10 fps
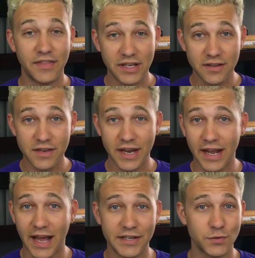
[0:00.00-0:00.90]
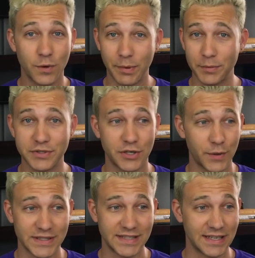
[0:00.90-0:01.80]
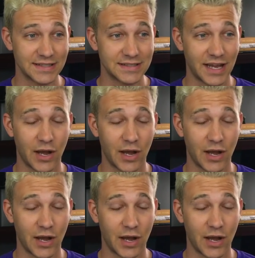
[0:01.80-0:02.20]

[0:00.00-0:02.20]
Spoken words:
the end of the day, I just want people to coexist.